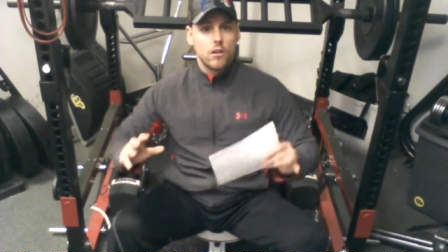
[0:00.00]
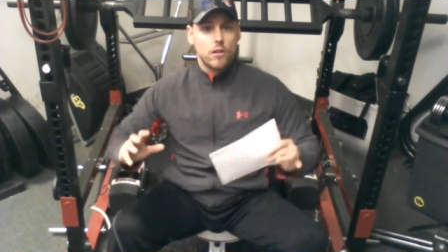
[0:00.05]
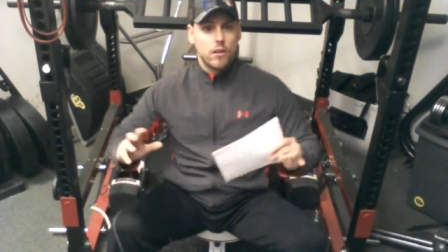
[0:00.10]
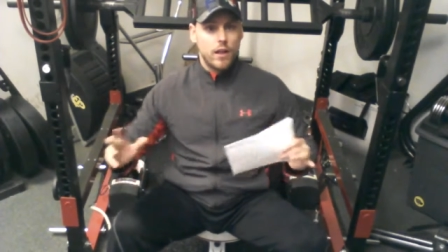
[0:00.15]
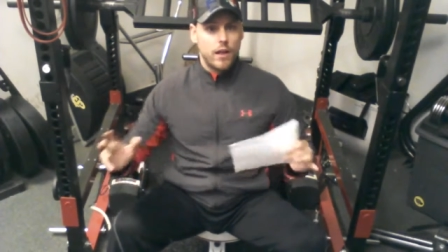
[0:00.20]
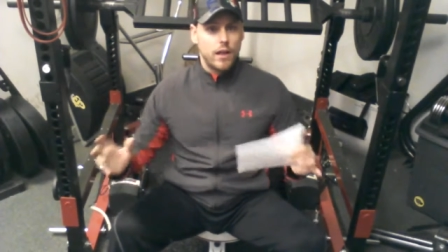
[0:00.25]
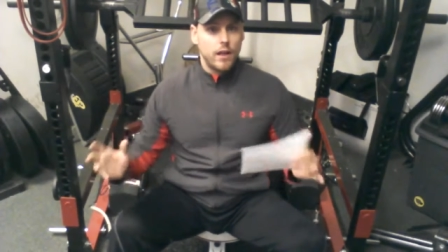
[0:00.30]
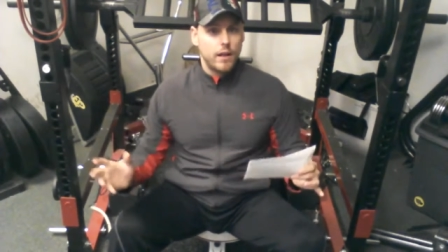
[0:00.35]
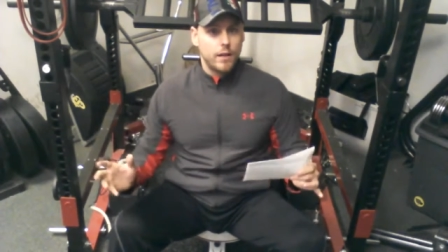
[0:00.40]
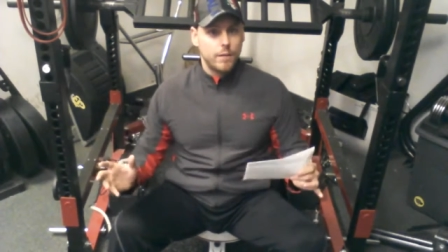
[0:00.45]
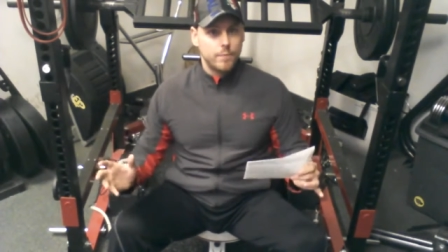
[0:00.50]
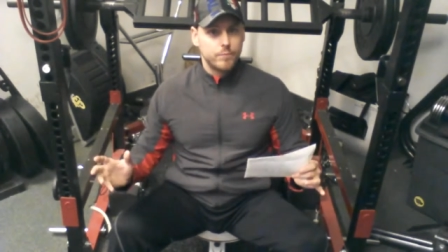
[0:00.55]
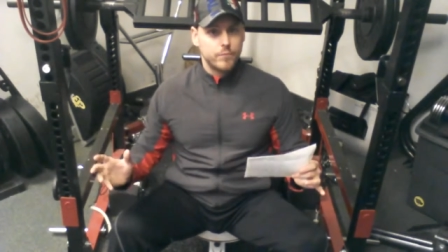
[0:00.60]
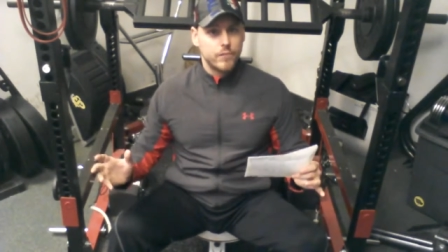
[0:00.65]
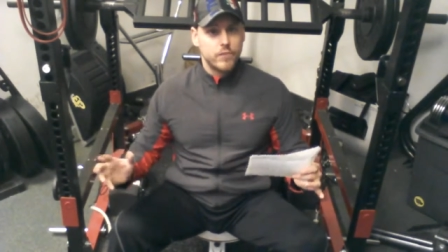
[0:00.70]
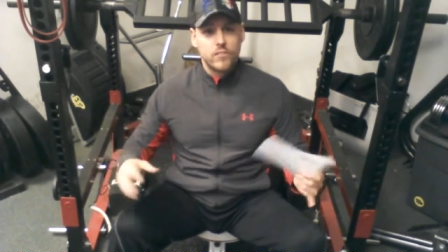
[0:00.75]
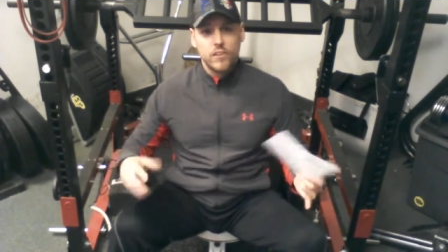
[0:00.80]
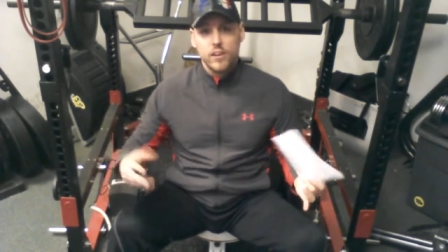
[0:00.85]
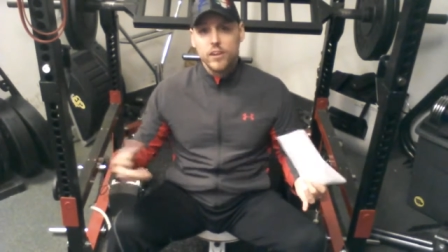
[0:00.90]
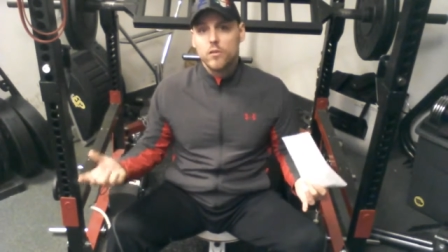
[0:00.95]

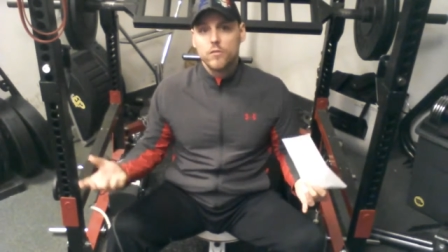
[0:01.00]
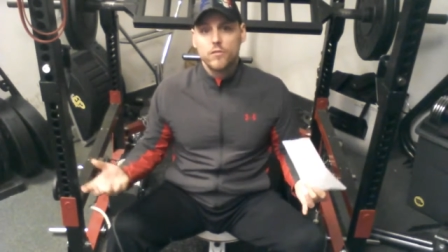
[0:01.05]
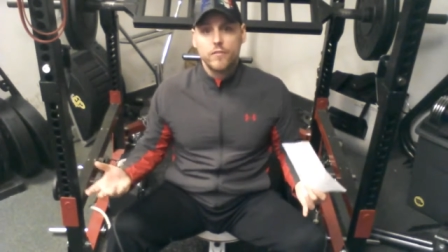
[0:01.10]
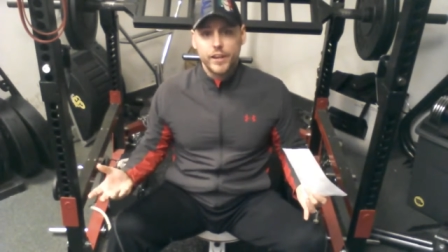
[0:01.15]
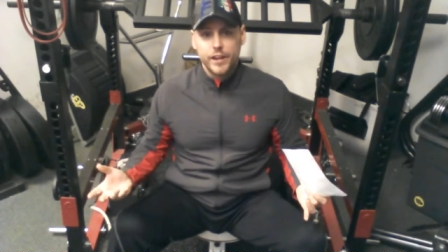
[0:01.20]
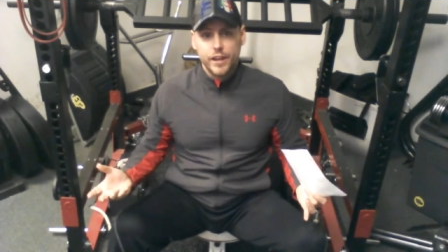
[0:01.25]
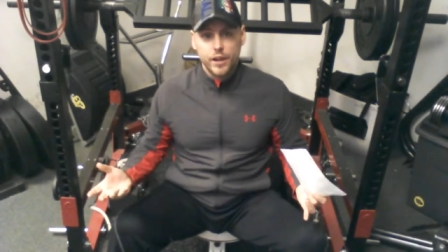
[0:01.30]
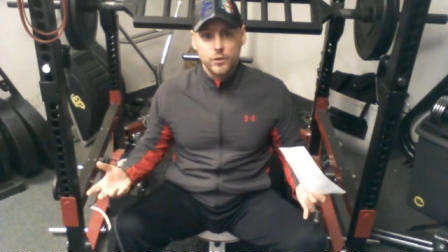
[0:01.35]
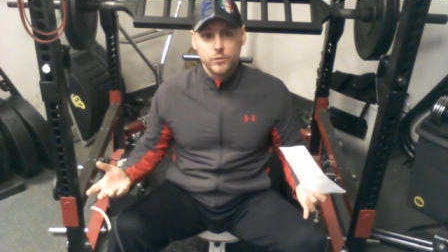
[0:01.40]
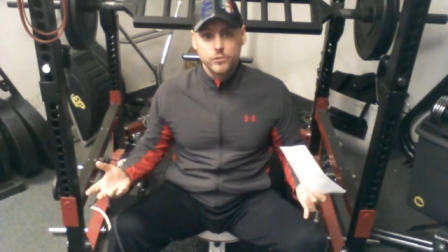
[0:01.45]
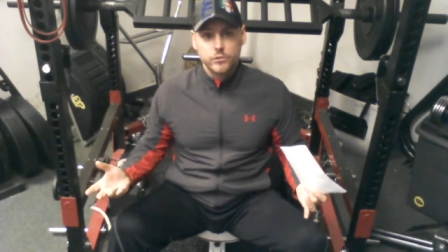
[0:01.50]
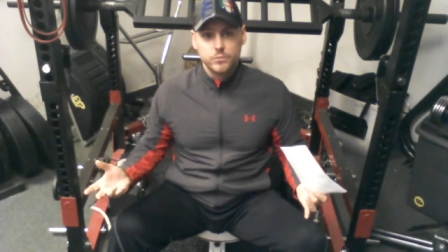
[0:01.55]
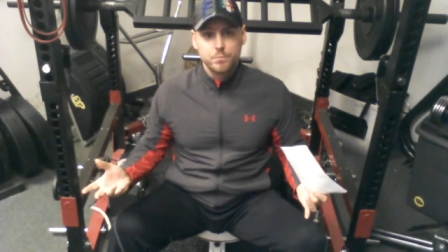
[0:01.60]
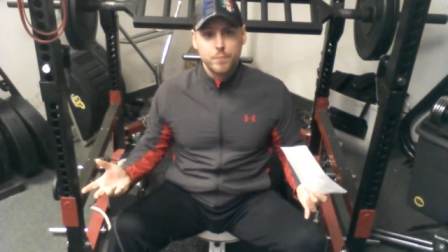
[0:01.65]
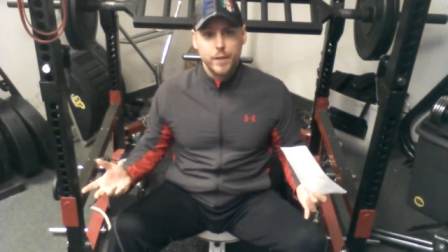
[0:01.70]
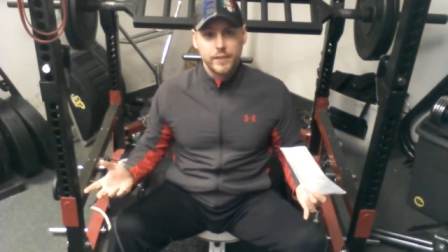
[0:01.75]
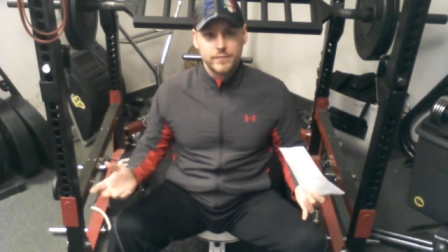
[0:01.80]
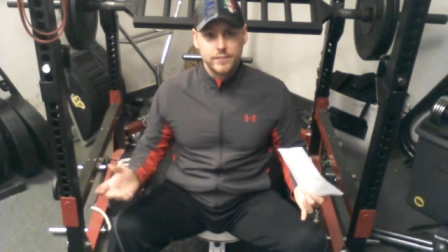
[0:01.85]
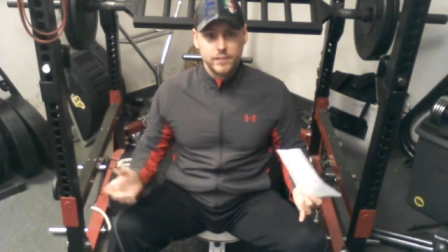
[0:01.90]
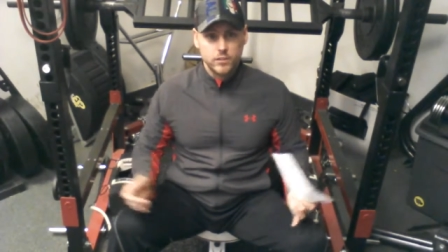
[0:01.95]
um, single videos,
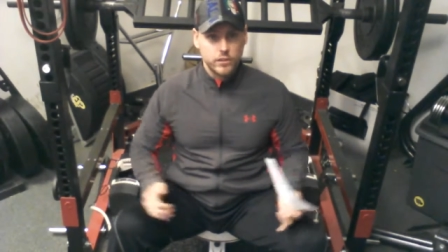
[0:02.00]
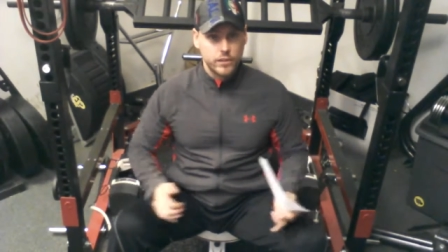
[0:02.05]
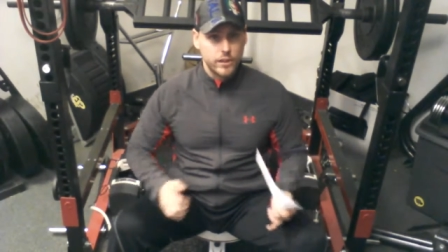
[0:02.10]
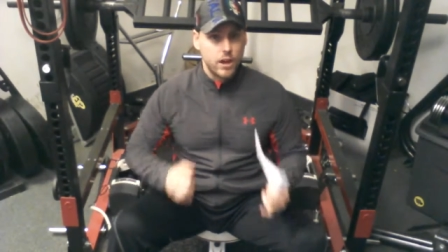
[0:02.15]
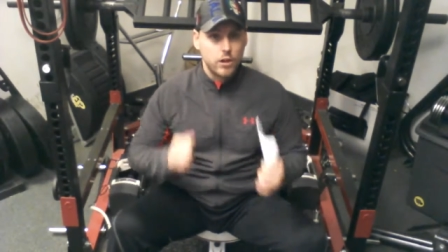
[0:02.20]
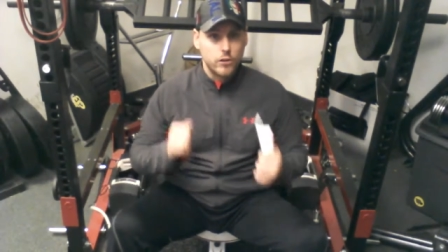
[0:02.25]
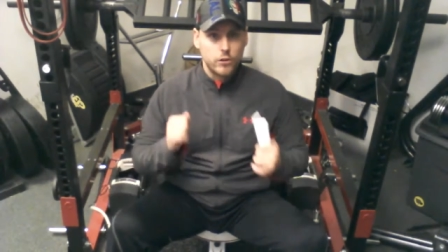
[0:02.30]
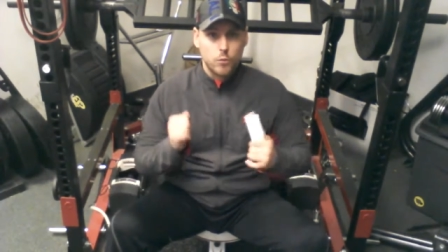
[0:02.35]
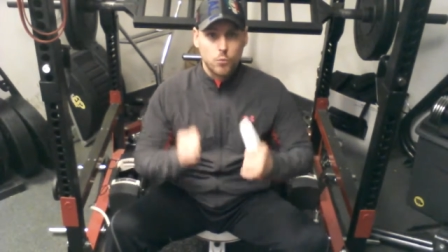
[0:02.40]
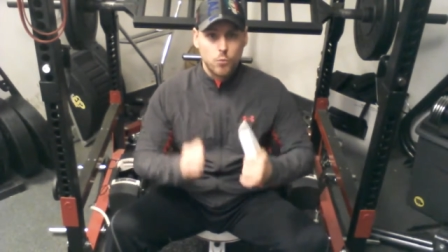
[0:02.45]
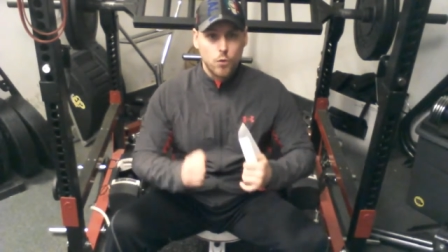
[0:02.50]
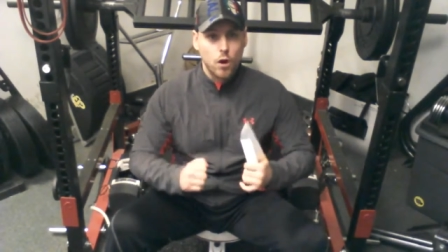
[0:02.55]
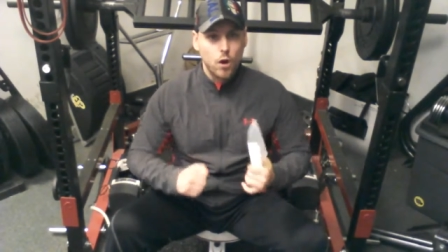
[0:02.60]
basically on a